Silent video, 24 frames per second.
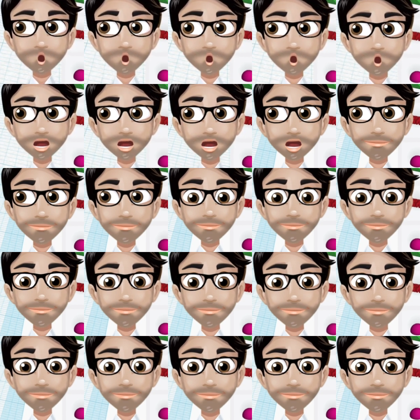a little bit
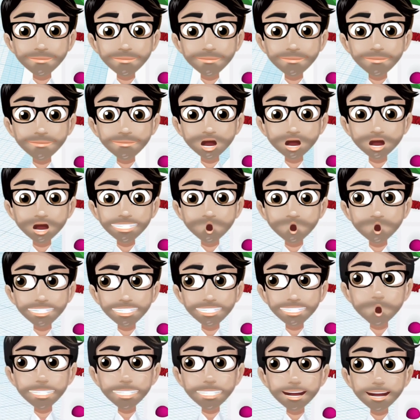and then
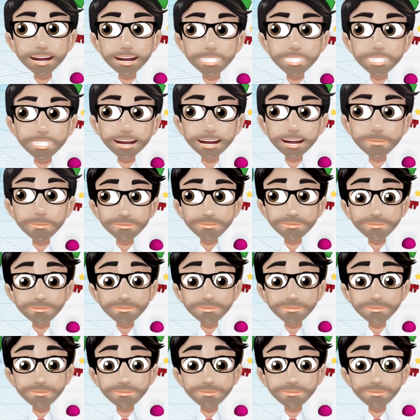rotate it so you can see.